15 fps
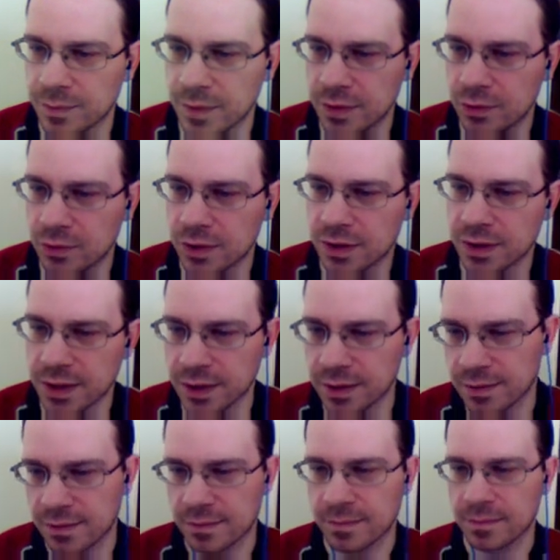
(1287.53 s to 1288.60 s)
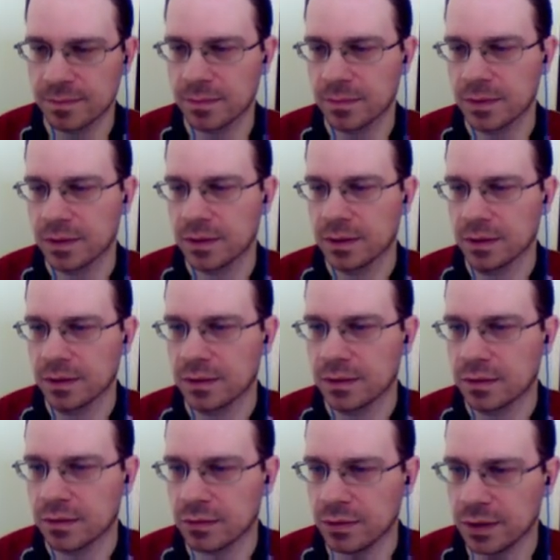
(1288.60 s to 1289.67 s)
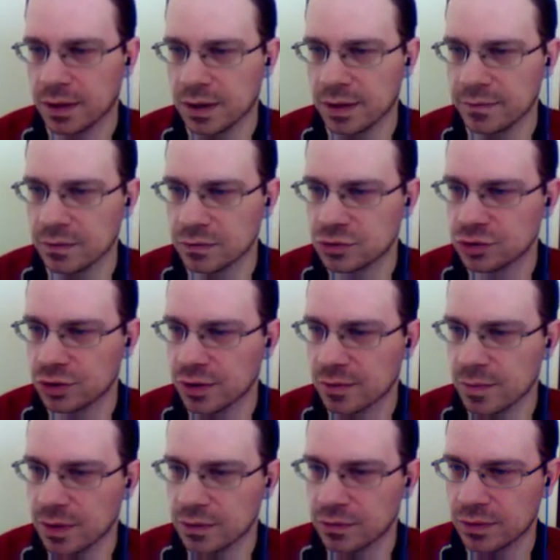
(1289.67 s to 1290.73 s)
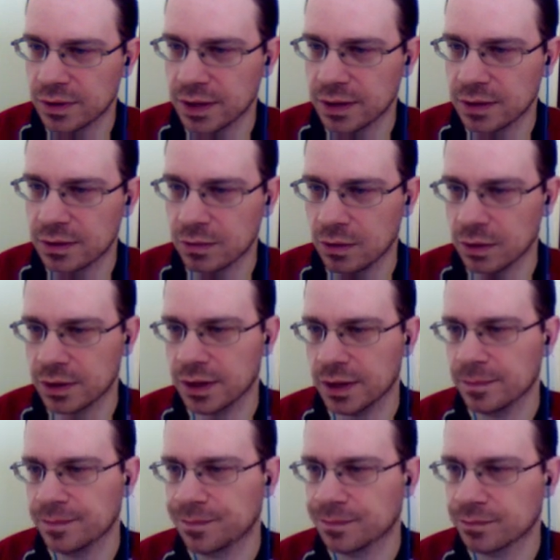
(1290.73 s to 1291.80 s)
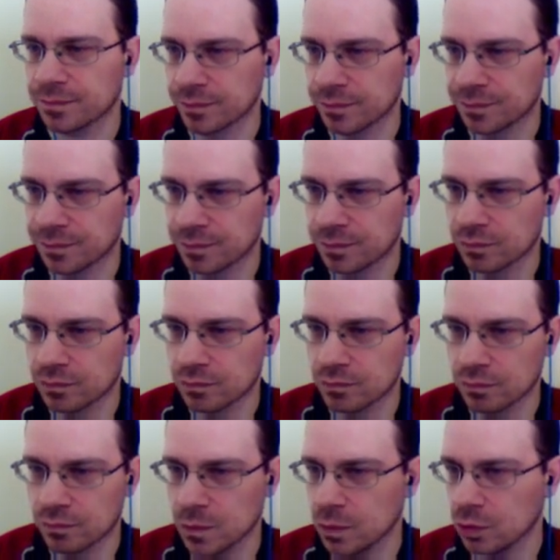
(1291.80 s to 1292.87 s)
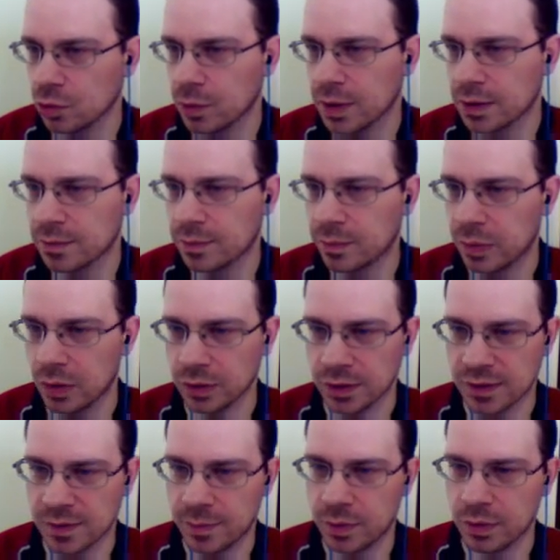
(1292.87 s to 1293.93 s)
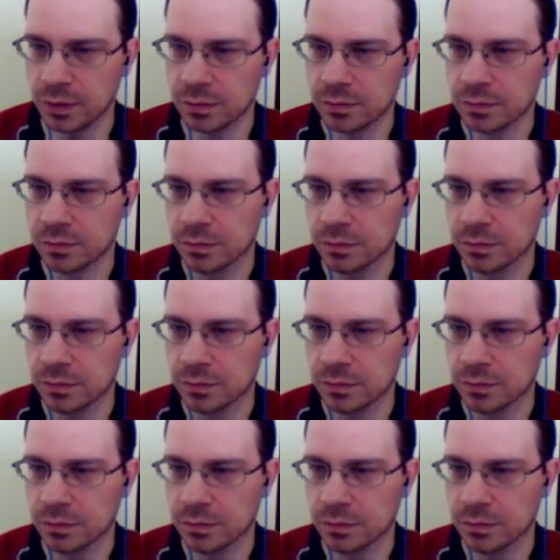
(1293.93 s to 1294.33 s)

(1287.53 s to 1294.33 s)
My rook hangs. So I have no choice but to take. Okay. You know what? Pawn is a pawn.